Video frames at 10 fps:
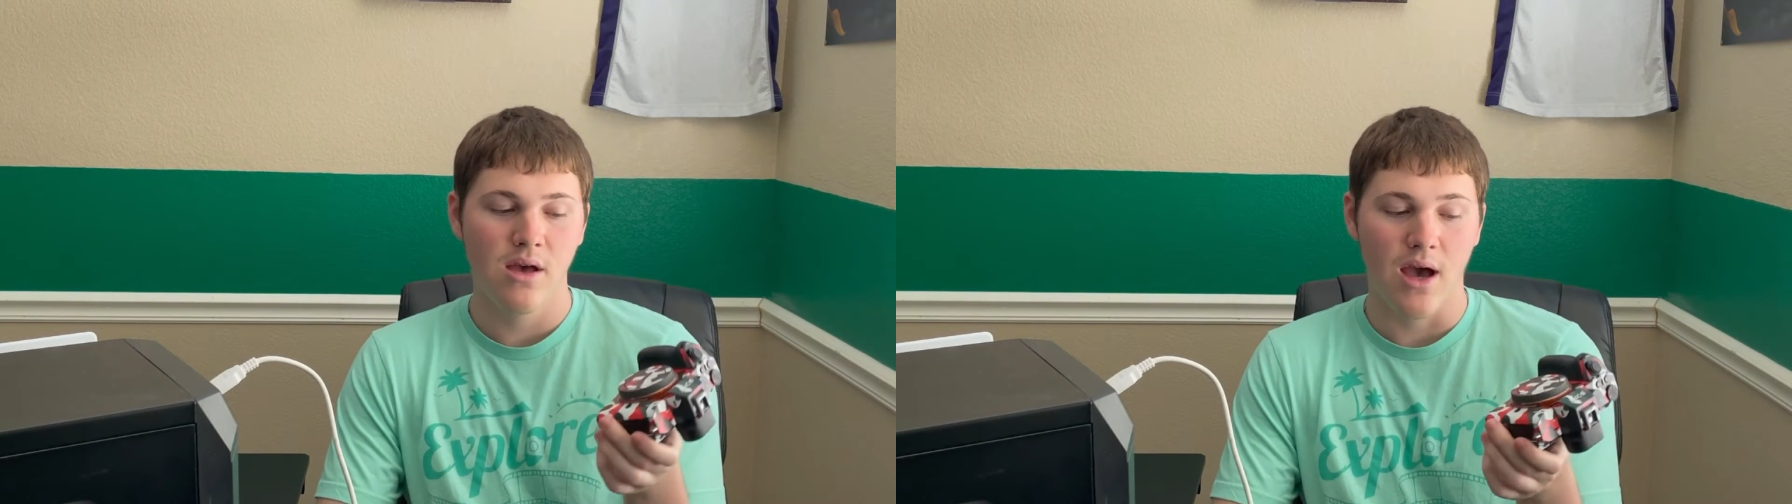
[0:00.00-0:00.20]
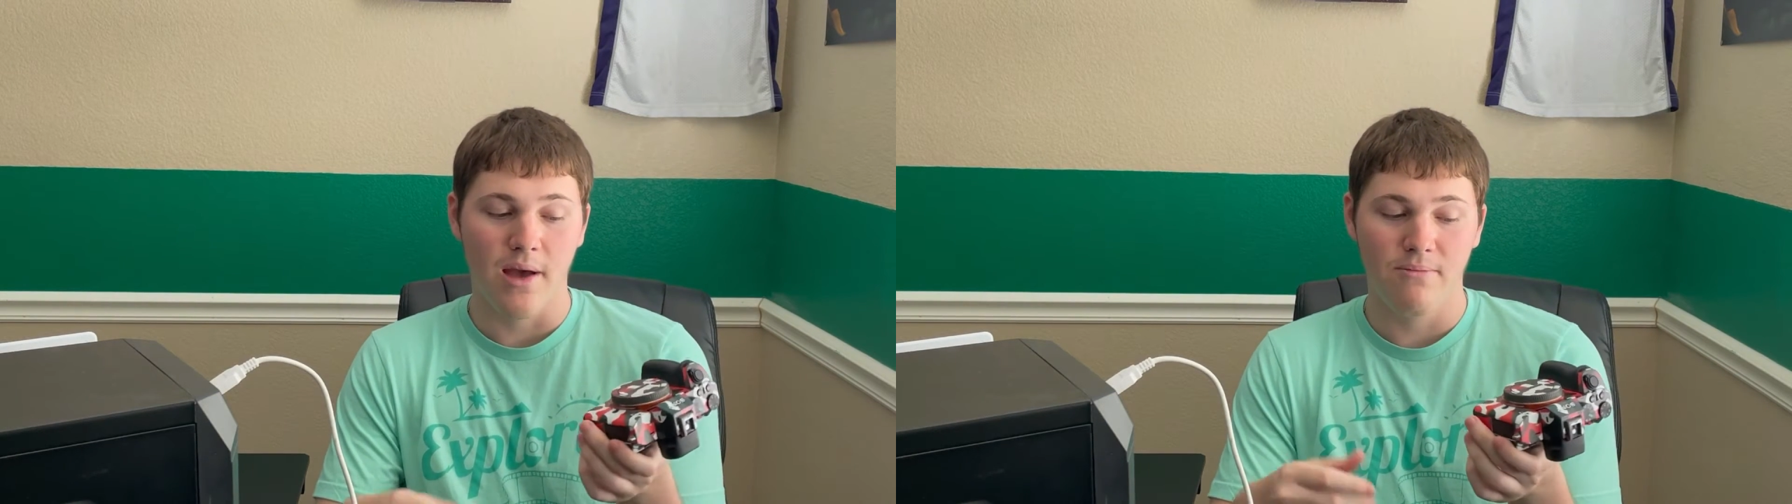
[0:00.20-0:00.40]

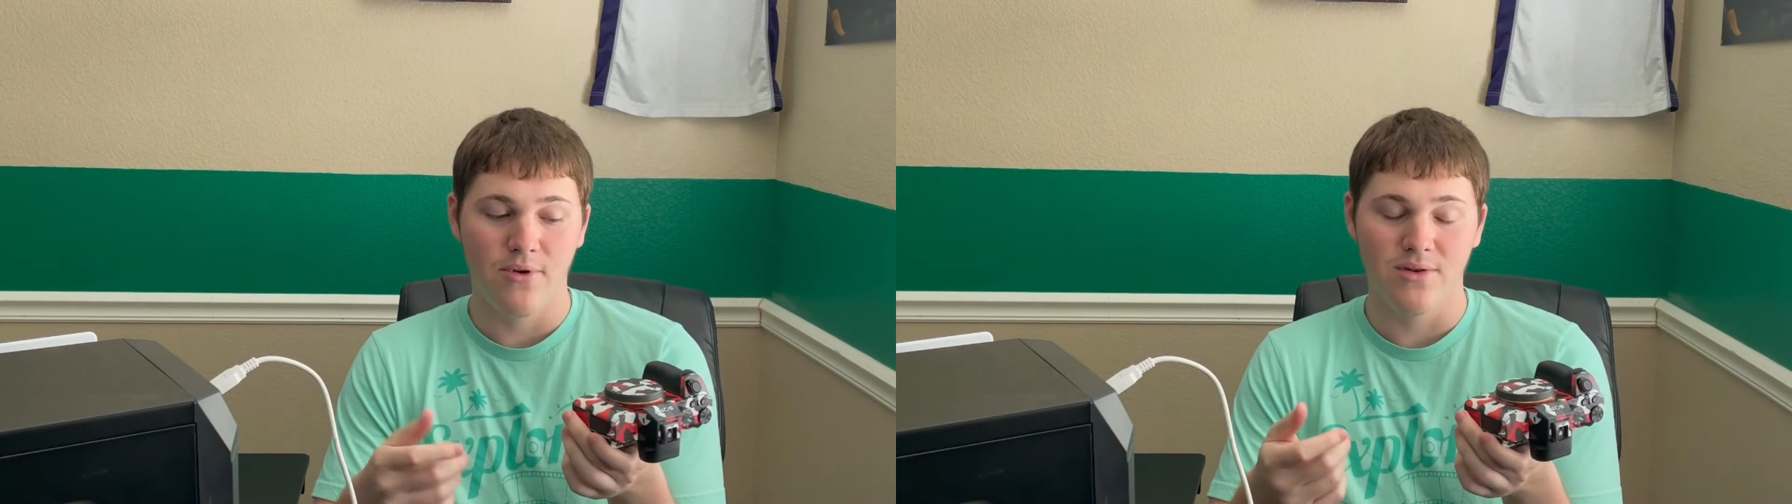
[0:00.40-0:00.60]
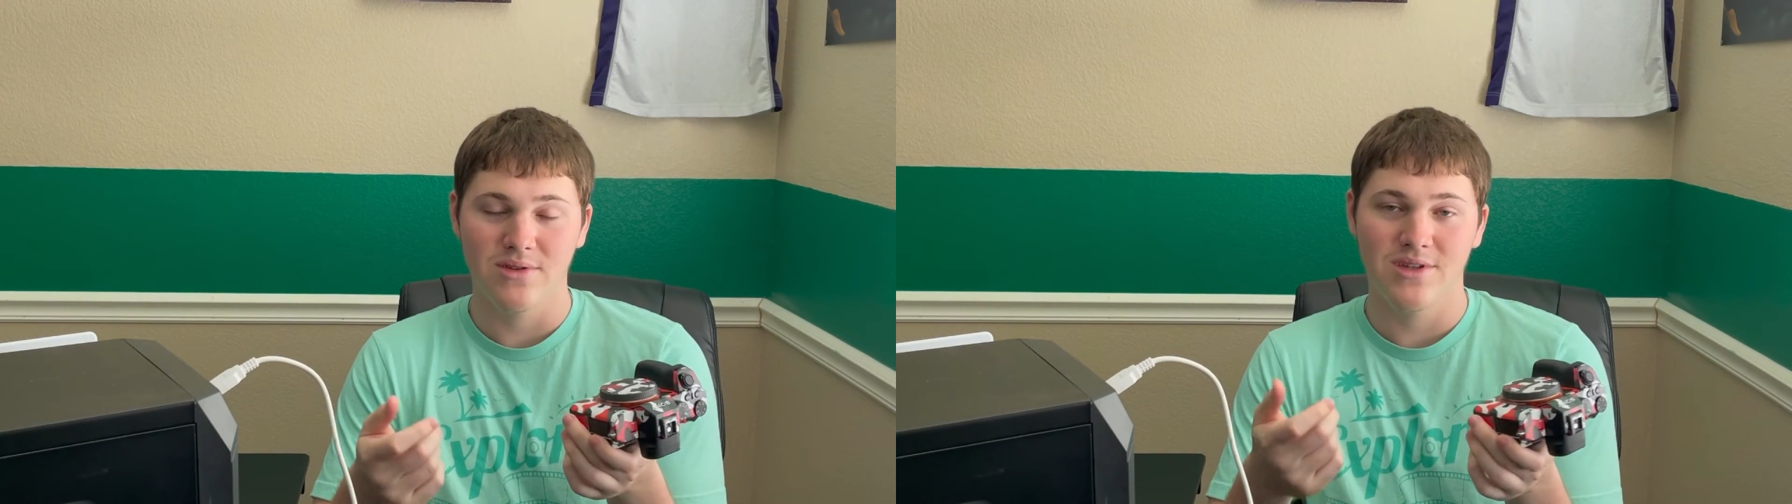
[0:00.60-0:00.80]
I
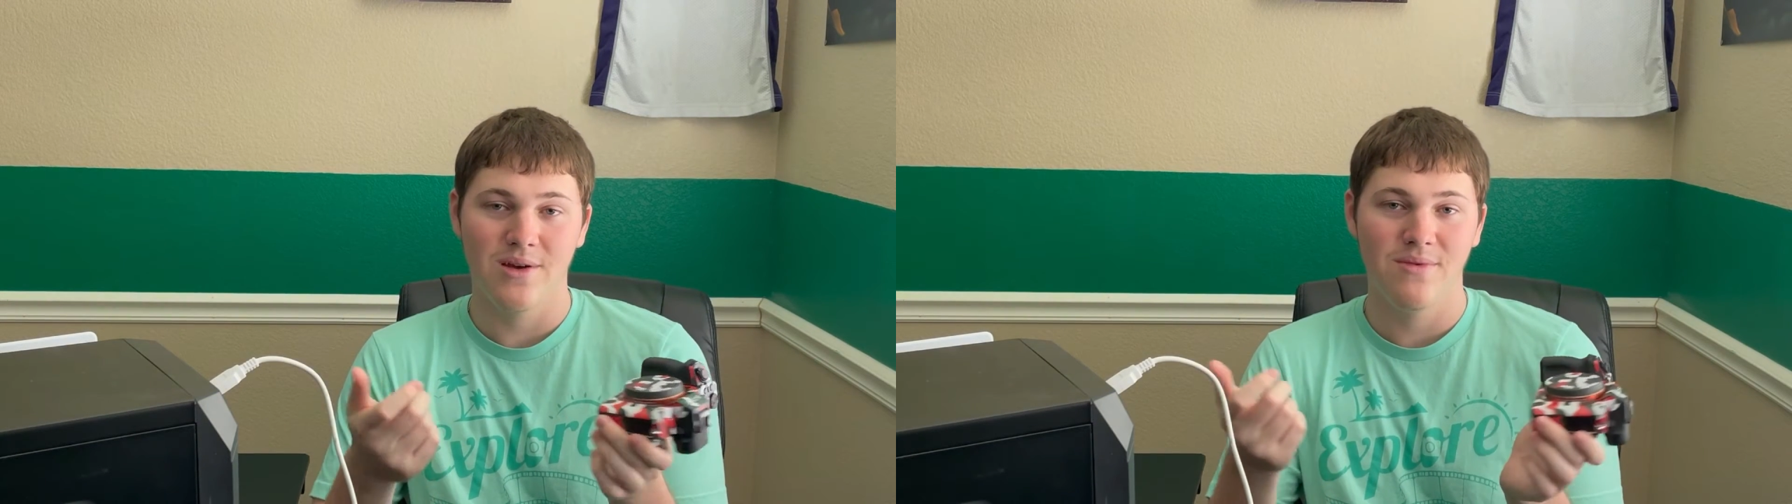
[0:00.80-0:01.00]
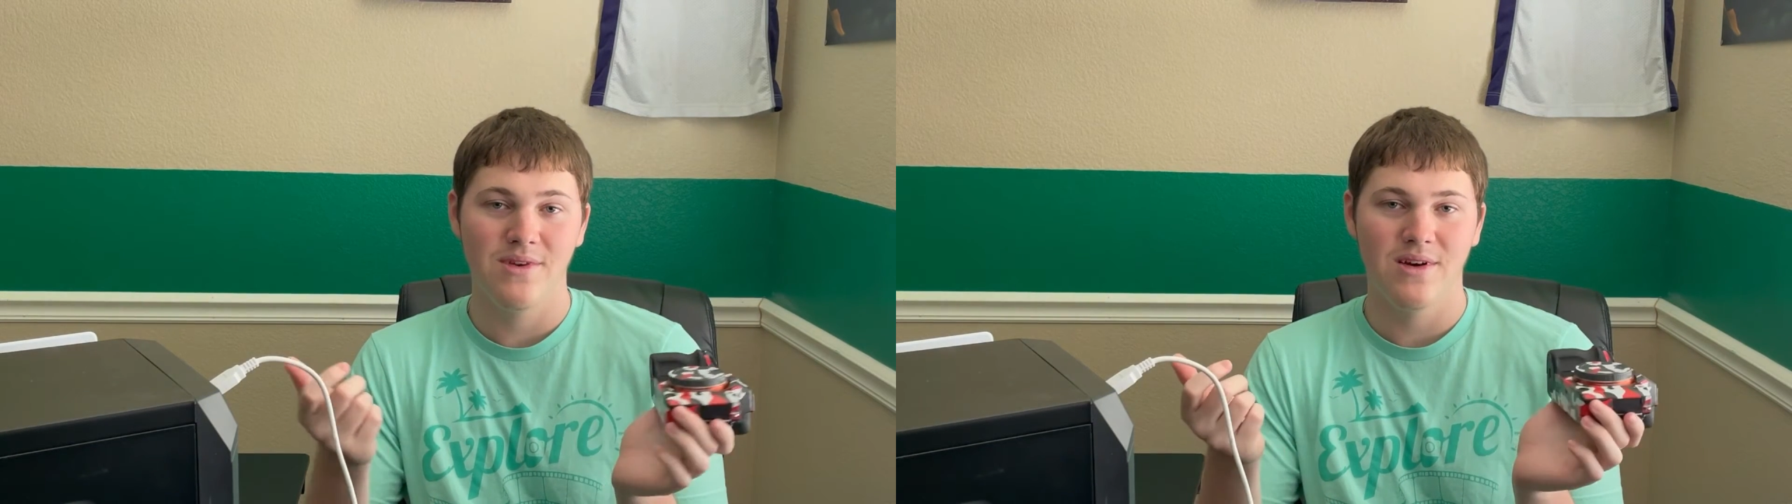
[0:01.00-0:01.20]
personally, I'll
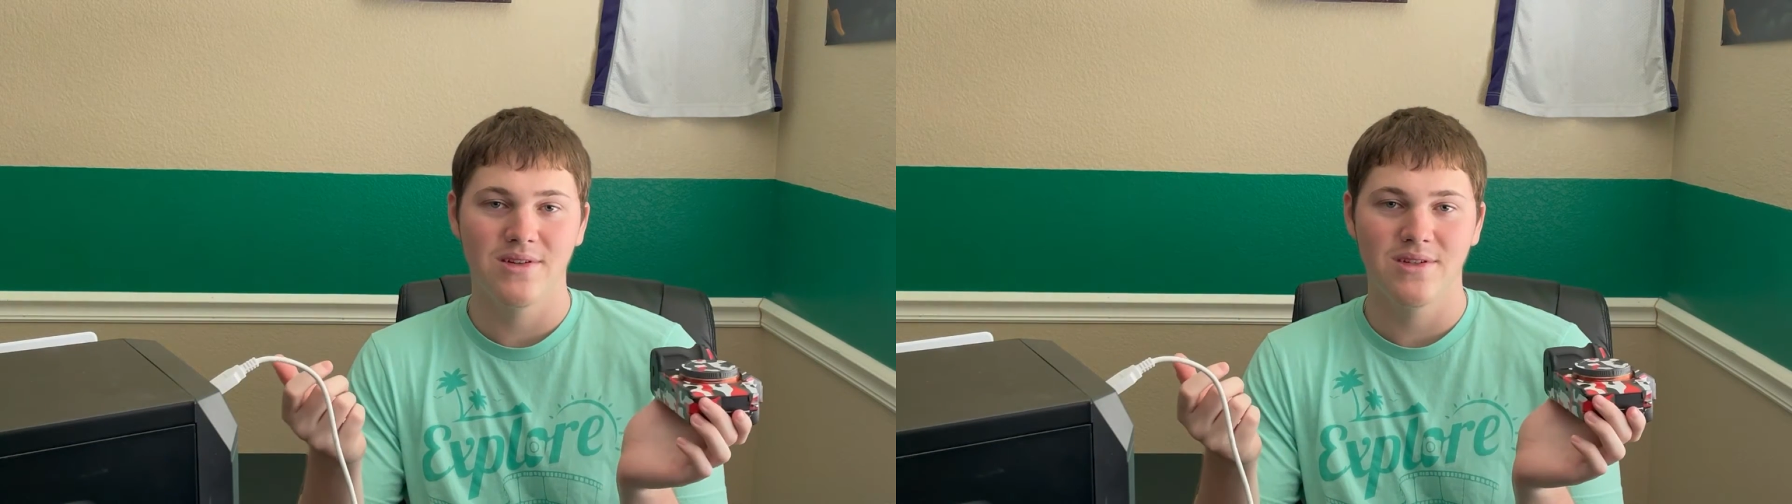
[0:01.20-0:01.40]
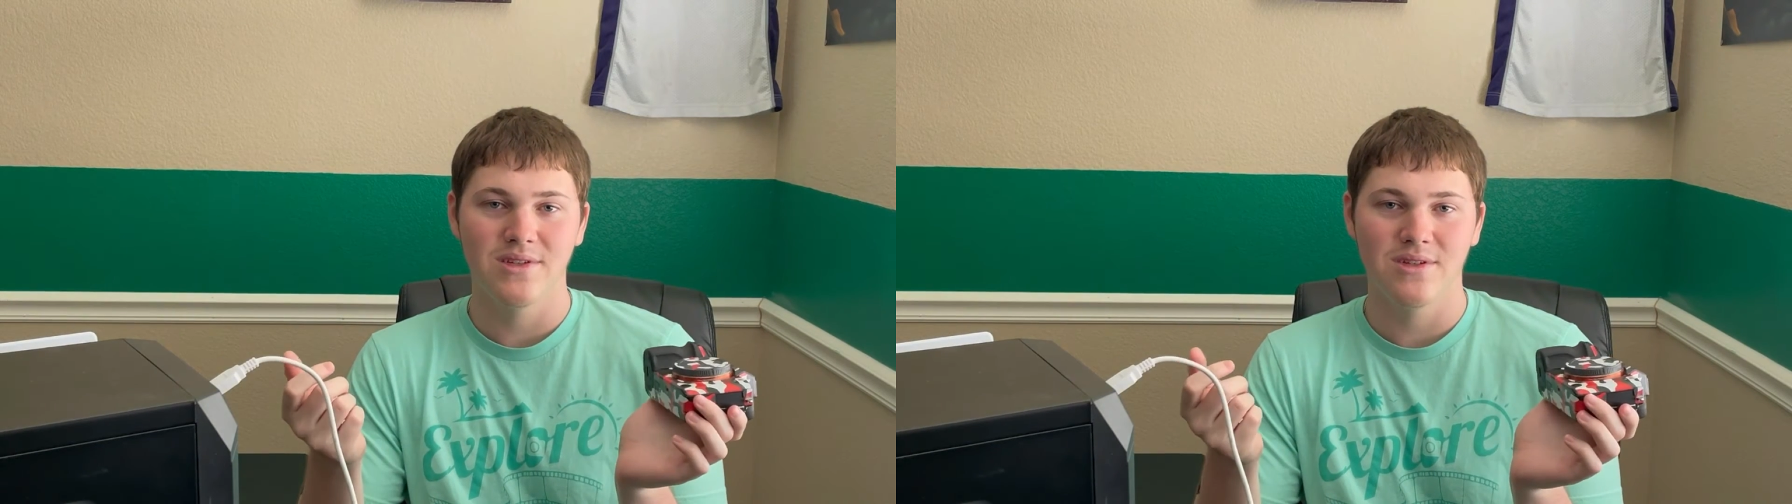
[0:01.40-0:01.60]
be
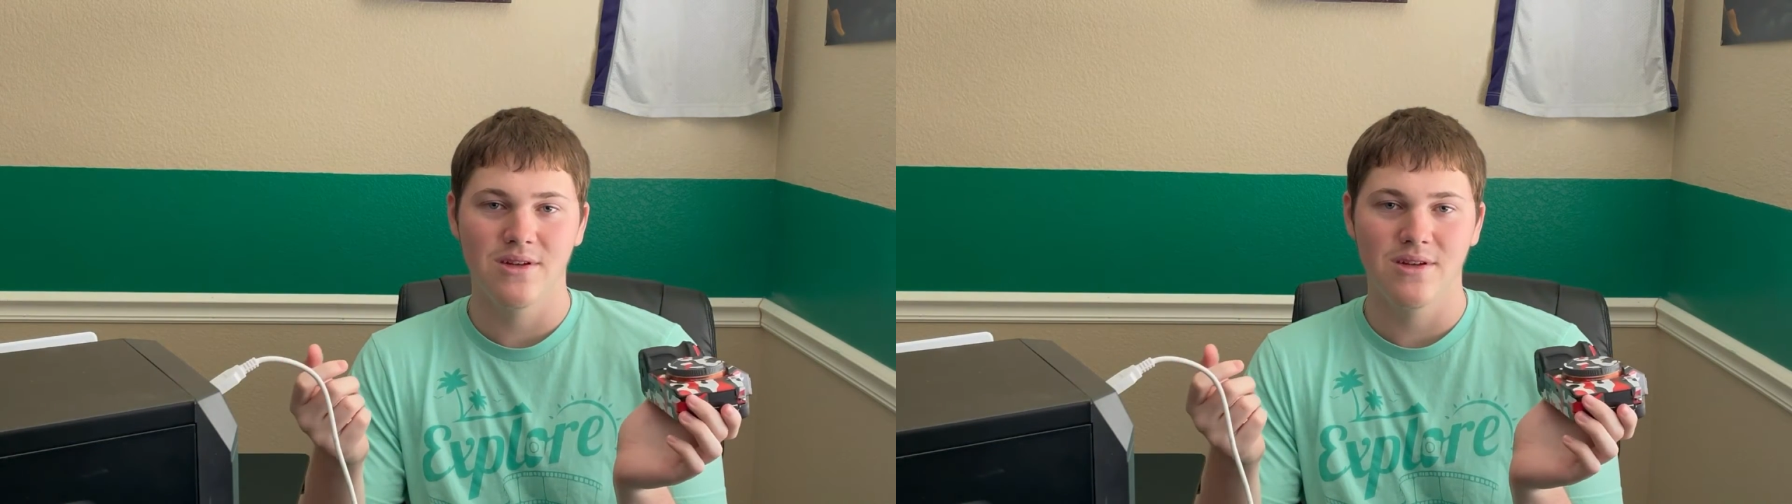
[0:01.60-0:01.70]
honest,